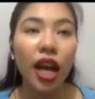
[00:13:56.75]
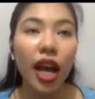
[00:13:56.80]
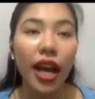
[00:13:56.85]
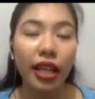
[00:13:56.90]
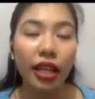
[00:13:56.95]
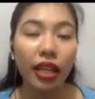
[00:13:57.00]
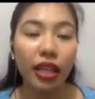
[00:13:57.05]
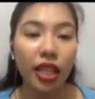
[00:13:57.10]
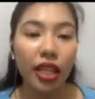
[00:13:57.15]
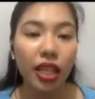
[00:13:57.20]

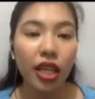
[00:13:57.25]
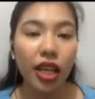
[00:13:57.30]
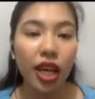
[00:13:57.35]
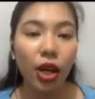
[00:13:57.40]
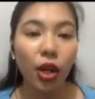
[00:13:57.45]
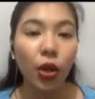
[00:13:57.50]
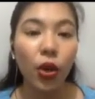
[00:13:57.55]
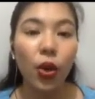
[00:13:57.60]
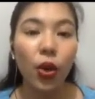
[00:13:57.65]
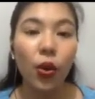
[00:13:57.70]
idea
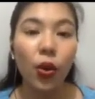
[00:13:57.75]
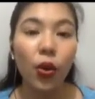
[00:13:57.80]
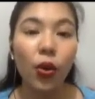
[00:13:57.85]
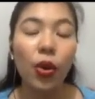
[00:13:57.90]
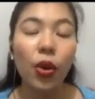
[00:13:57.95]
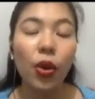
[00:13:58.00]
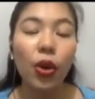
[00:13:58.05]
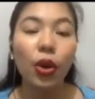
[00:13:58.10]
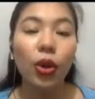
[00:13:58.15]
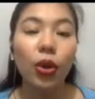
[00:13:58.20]
go
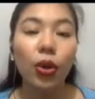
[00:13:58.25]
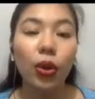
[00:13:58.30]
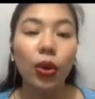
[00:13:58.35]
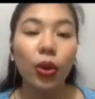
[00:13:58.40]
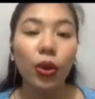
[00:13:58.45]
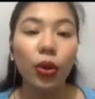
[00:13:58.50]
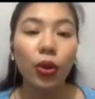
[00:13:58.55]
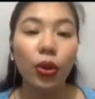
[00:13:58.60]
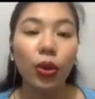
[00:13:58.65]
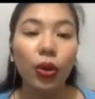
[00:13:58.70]

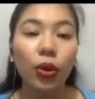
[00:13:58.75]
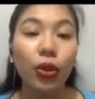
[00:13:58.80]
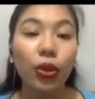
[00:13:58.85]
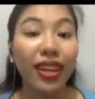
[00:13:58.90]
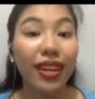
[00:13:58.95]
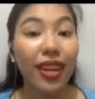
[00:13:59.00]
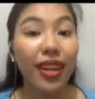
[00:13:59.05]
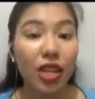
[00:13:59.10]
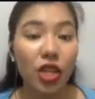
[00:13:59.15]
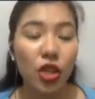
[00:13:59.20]
to
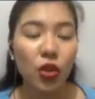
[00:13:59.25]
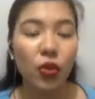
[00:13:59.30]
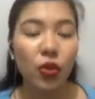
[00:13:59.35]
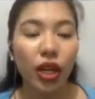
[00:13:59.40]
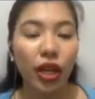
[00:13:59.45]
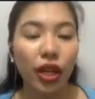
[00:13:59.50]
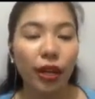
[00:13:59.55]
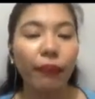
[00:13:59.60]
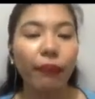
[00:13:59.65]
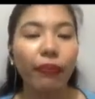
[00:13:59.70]
the next
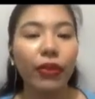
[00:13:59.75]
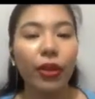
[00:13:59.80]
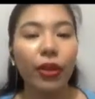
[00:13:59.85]
one?